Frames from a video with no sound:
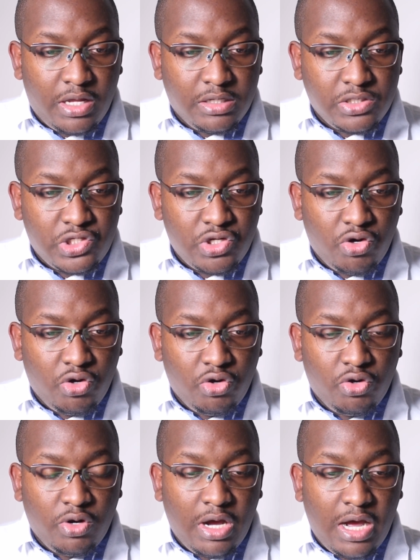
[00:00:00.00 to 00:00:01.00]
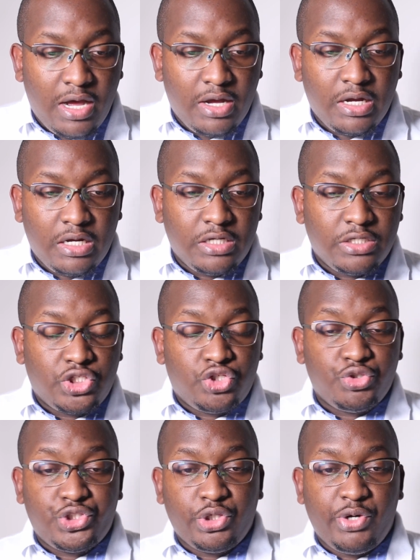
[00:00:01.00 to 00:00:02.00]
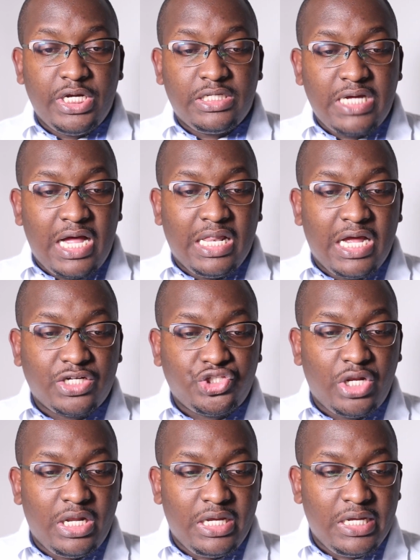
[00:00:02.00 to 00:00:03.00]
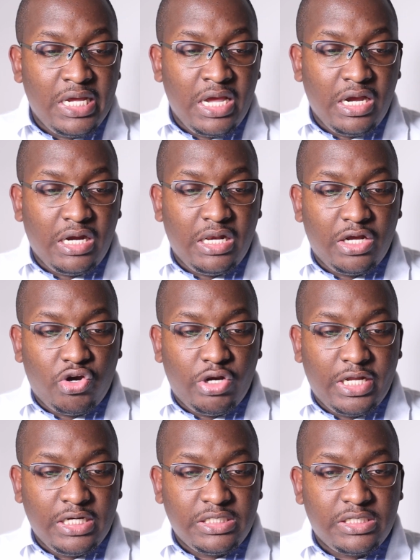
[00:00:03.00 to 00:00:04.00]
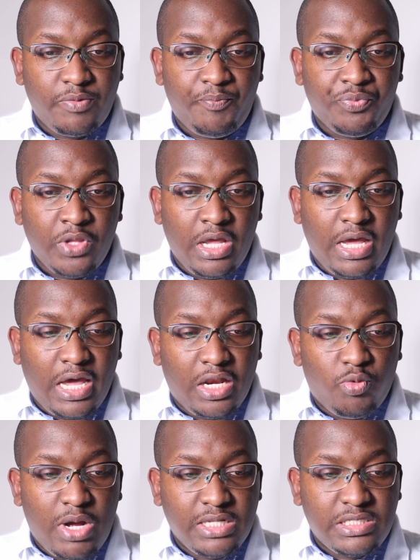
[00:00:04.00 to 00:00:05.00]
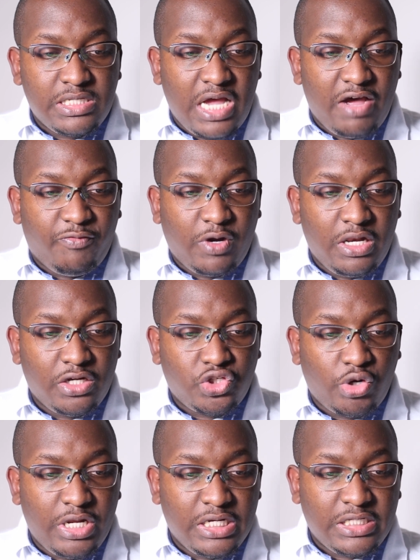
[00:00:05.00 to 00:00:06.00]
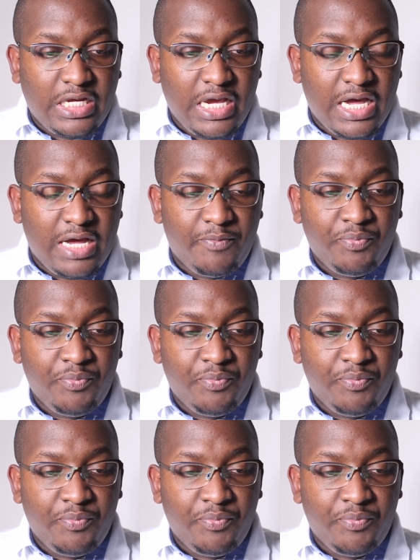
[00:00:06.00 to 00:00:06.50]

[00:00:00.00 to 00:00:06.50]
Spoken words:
So to show it, I'll actually click on it, and once I've clicked on it here,